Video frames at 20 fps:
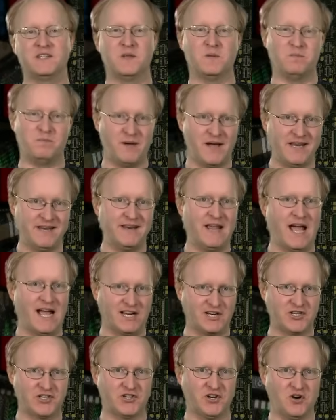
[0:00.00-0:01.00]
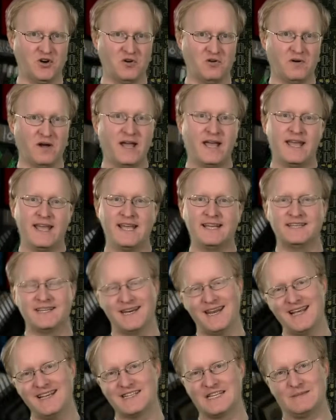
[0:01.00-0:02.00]
to The Ben Heck Show. In
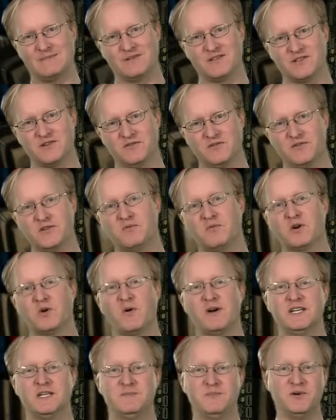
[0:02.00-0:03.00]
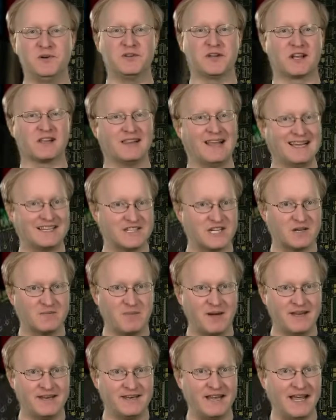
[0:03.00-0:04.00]
today's episode, we're going to build a classic
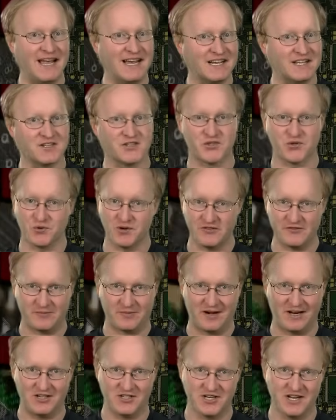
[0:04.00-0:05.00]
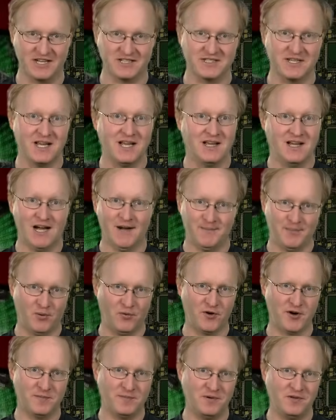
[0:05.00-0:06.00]
Ben Heck sort of project, a
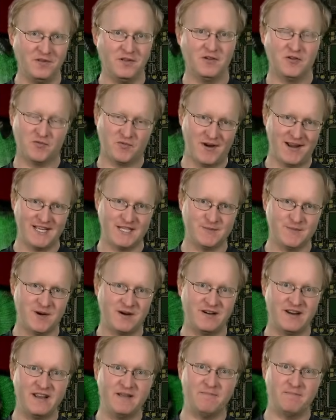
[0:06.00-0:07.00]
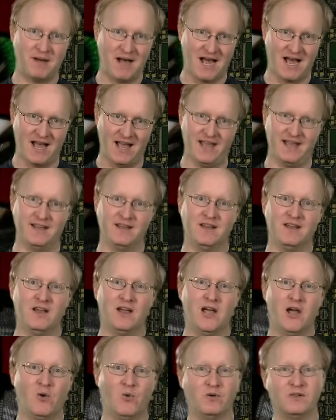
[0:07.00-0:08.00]
portable Raspberry Pi.
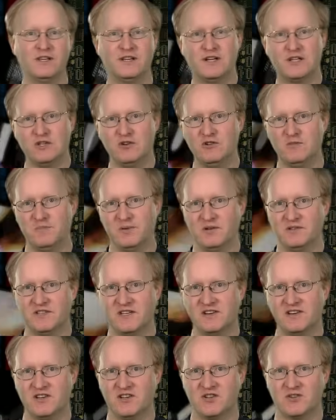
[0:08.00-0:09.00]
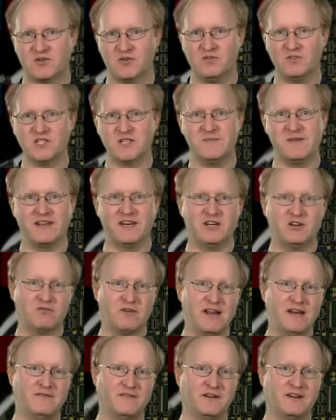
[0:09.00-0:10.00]
We'll include built-in controls to make it
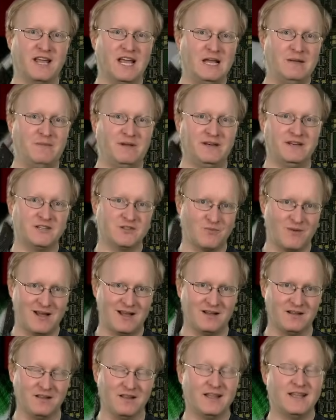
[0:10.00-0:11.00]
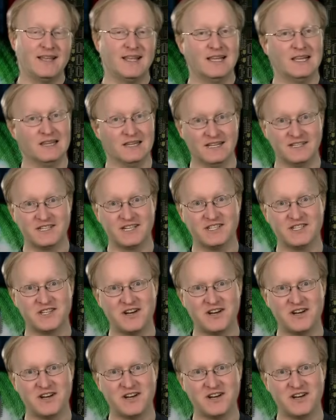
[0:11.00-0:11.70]
great for gaming as well. Let's get